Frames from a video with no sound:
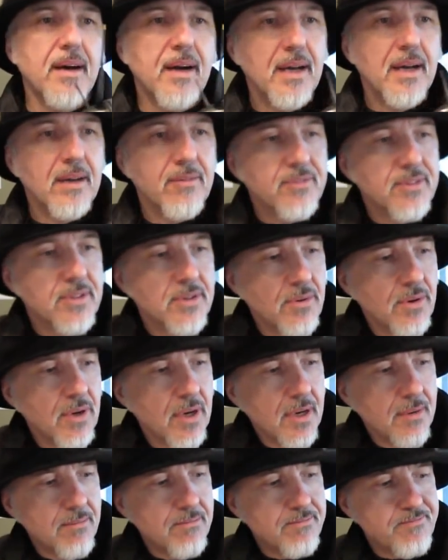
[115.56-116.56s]
I have
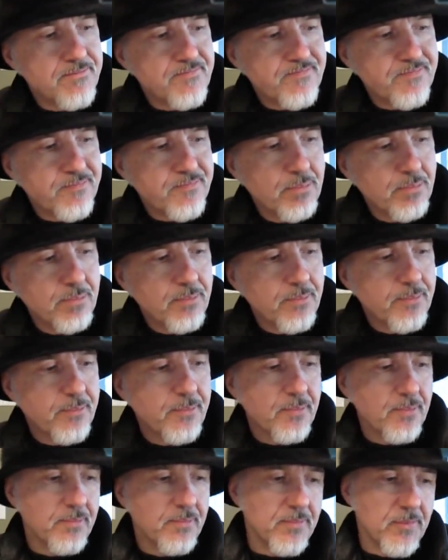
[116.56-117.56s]
to
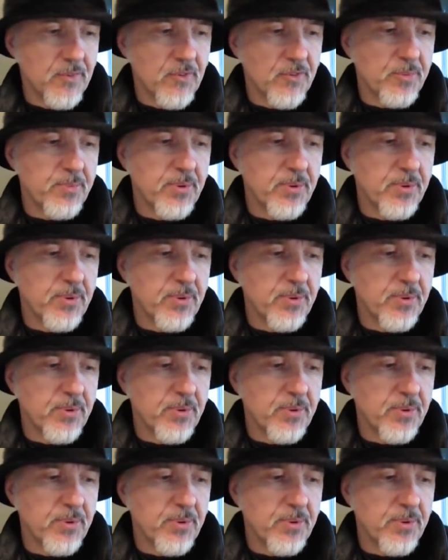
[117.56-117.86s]
just